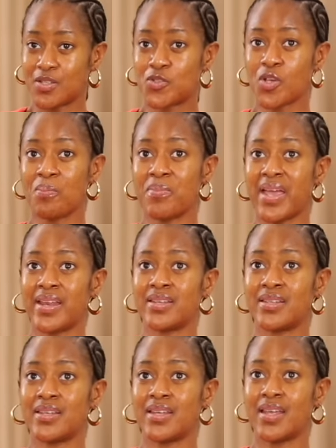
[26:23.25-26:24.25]
some
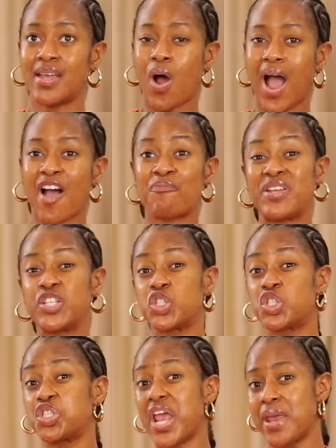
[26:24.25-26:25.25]
men have been
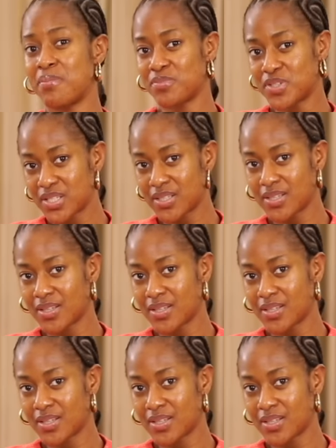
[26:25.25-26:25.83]
shamed